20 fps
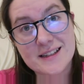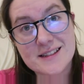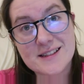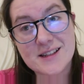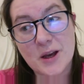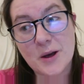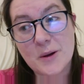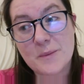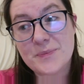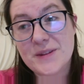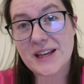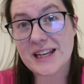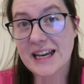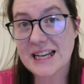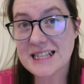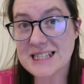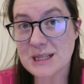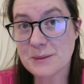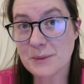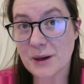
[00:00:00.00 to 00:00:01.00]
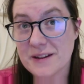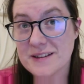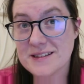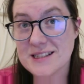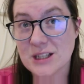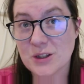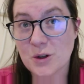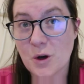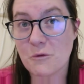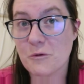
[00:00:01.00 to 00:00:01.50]
So in 18 months
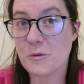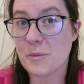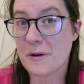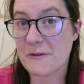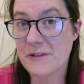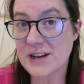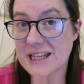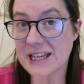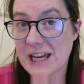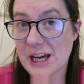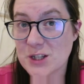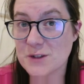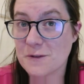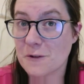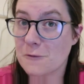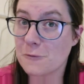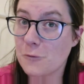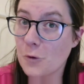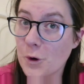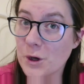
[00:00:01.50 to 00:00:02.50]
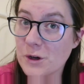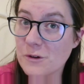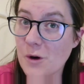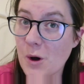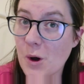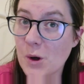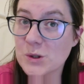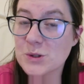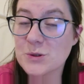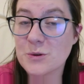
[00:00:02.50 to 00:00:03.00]
he'd gone from my reading age of a
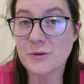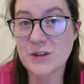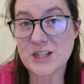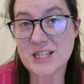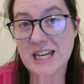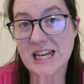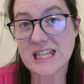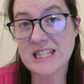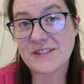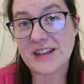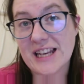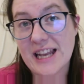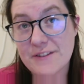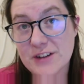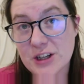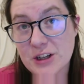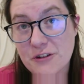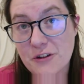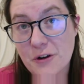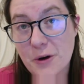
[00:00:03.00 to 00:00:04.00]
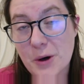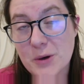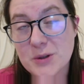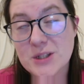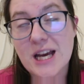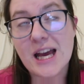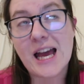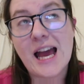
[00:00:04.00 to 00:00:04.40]
4-year-old to reading age of an 11-year-old,